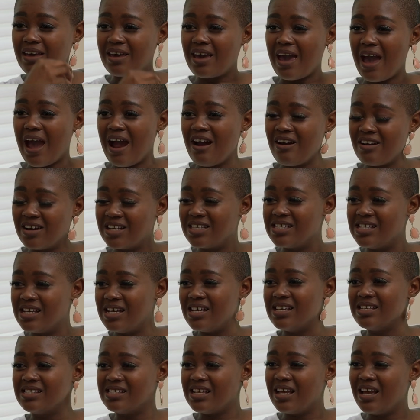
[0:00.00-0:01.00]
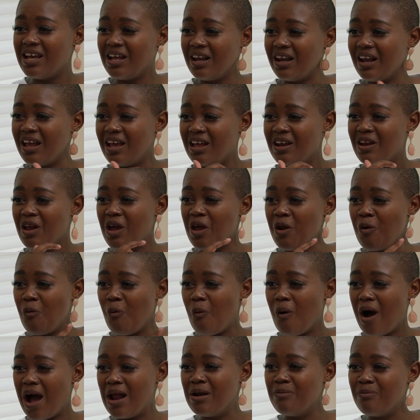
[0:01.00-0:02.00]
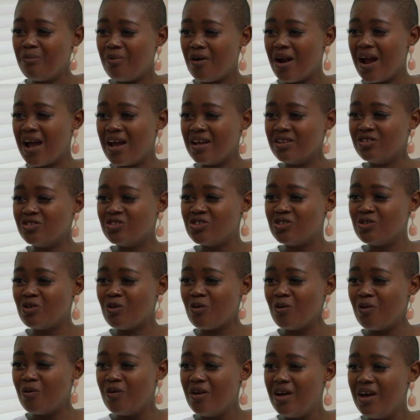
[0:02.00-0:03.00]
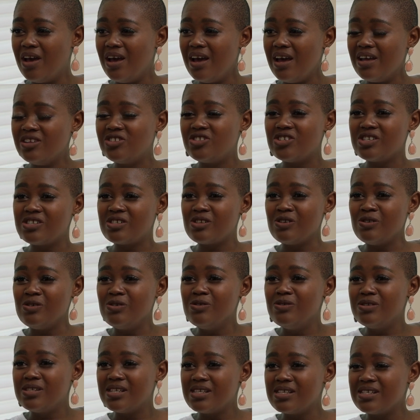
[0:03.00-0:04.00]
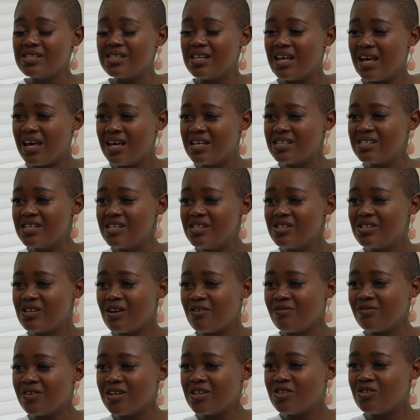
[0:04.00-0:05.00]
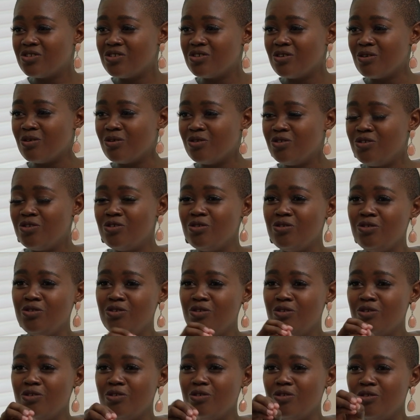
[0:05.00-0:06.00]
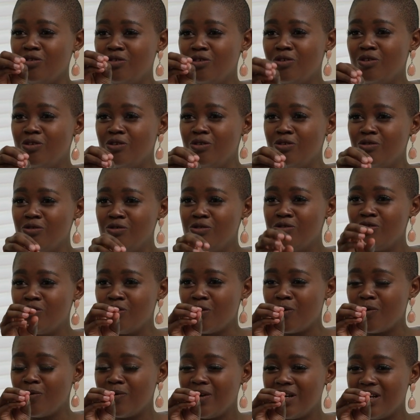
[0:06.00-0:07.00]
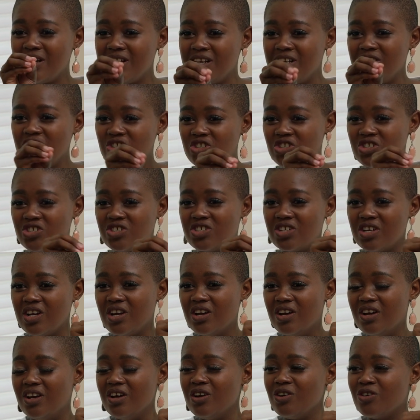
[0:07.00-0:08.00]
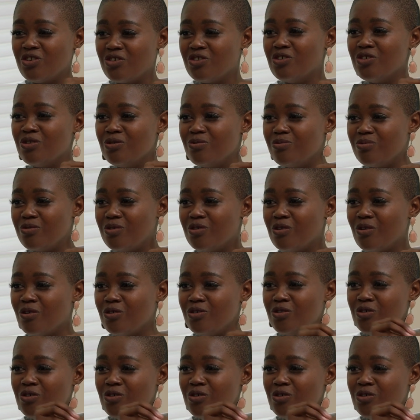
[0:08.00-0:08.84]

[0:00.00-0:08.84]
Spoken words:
characters in one brand, it just loses the essence of it. You lose your niche group, you